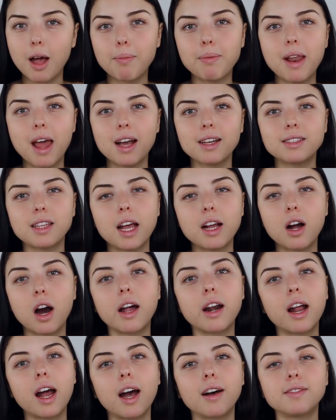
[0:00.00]
Up next, I
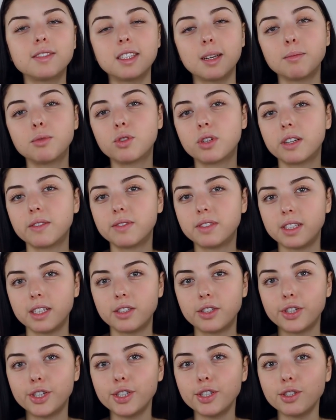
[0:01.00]
gotta have some sort of
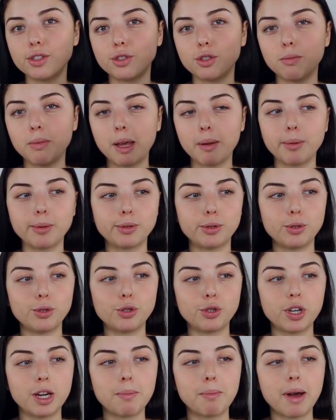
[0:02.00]
scissors to be able to
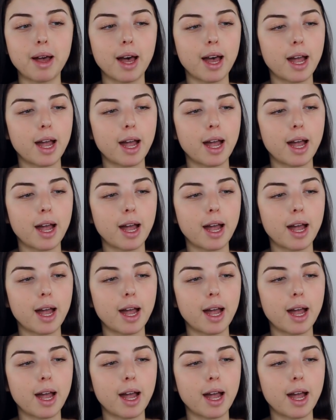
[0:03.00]
trim my